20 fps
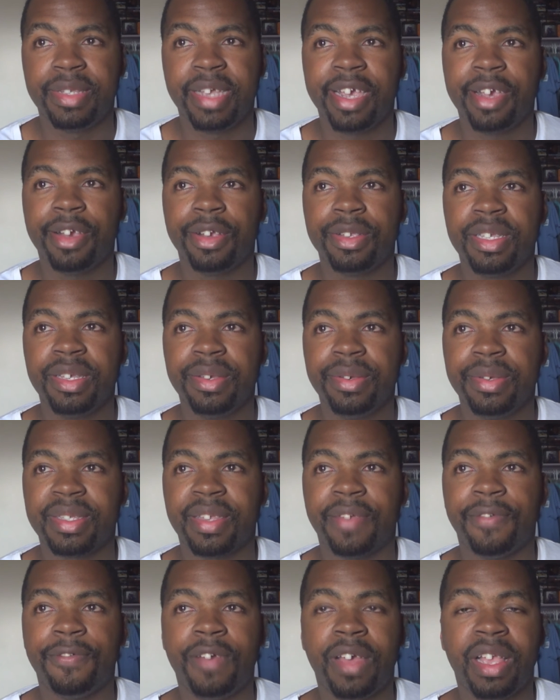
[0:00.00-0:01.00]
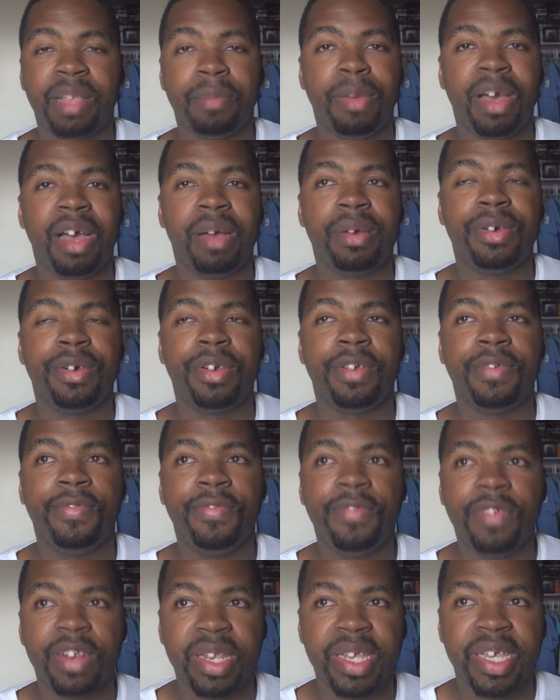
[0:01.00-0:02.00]
Die Hard 2 is a fun popcorn
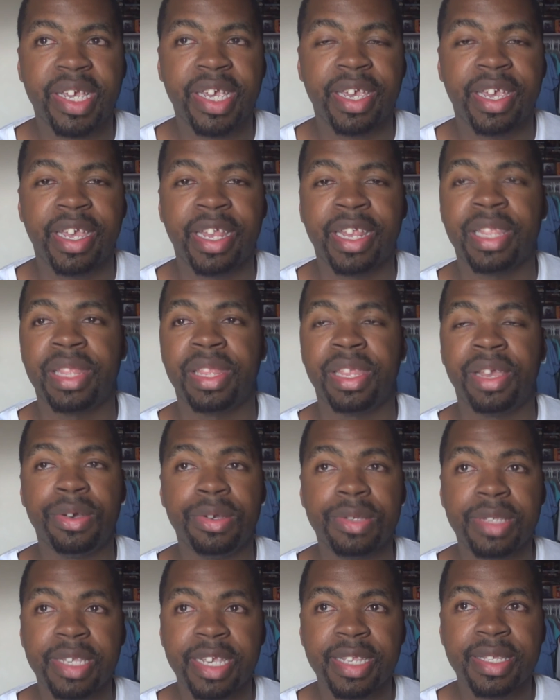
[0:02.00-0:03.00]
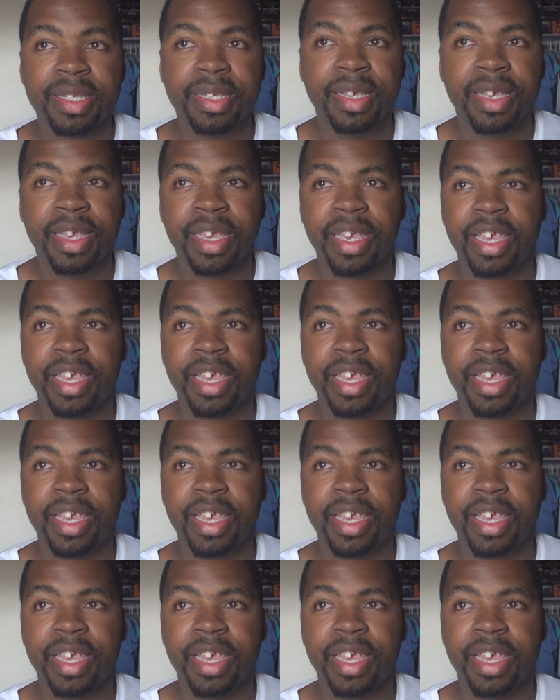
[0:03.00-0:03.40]
flick. It knows it.